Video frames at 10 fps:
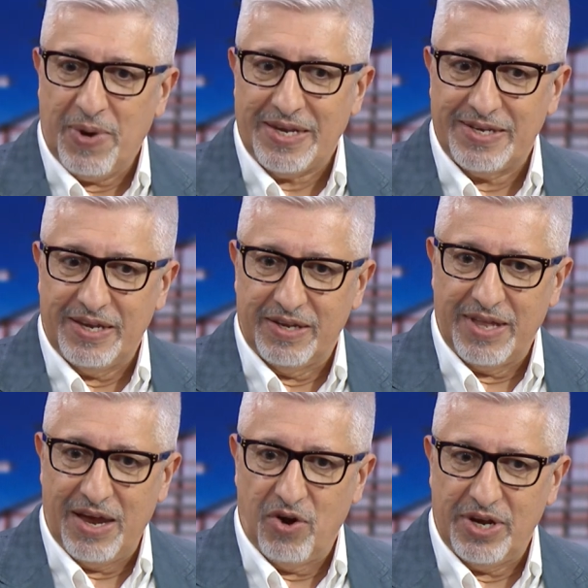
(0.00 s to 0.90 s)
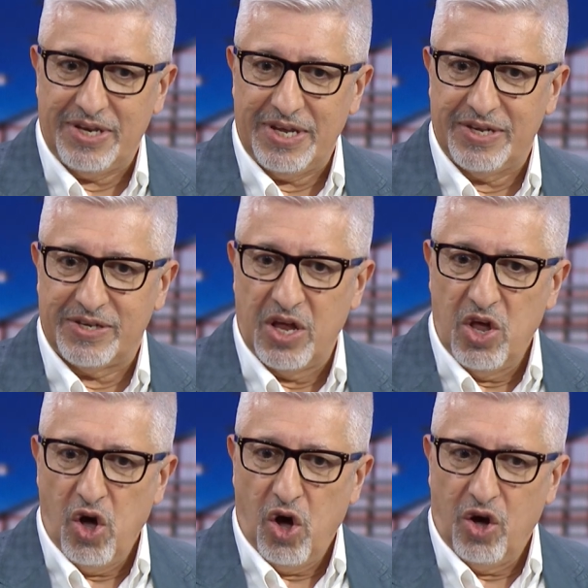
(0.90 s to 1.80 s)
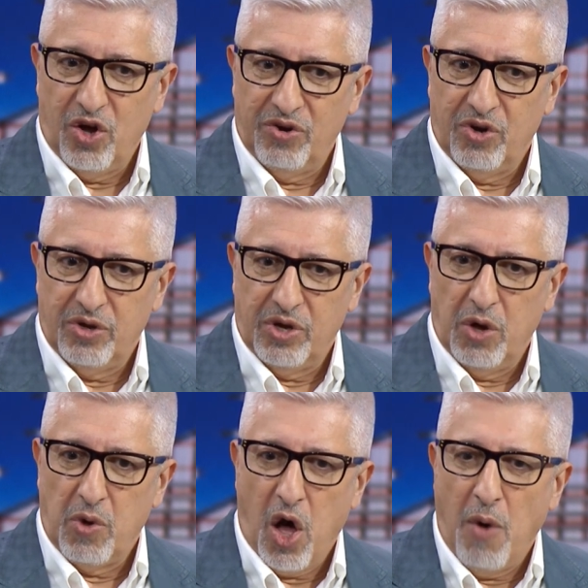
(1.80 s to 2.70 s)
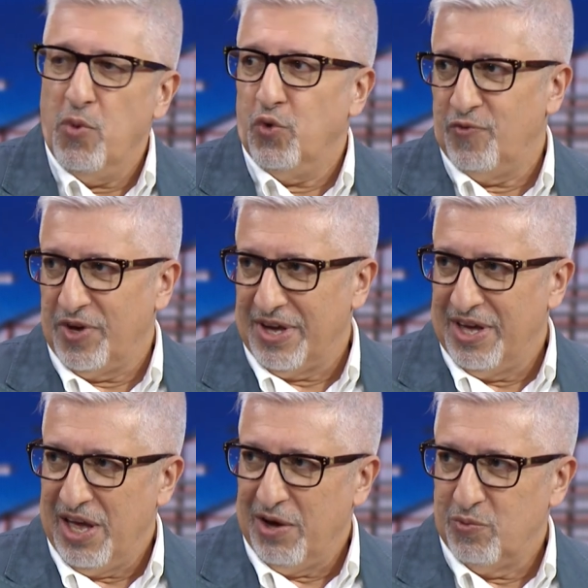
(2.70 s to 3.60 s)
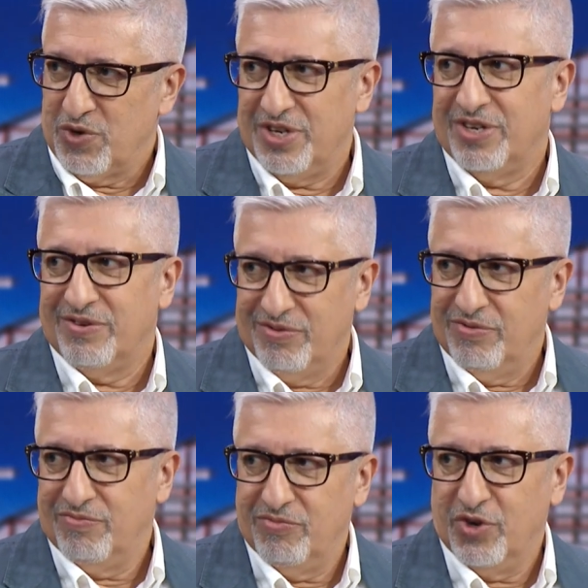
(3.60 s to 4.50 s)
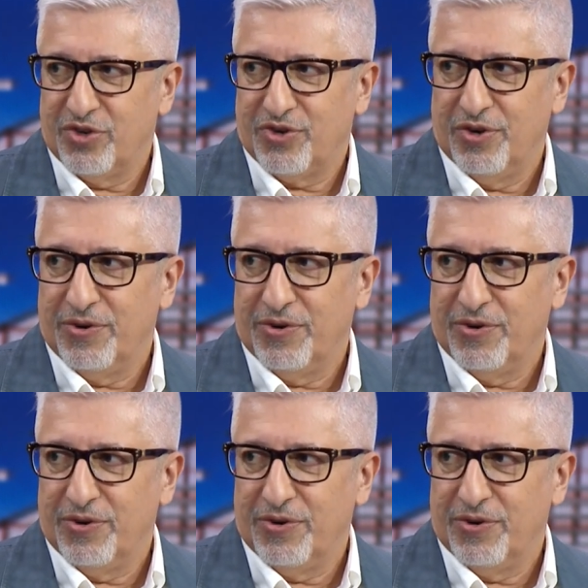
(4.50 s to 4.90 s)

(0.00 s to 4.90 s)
basing their ideas on a movie, which is not true.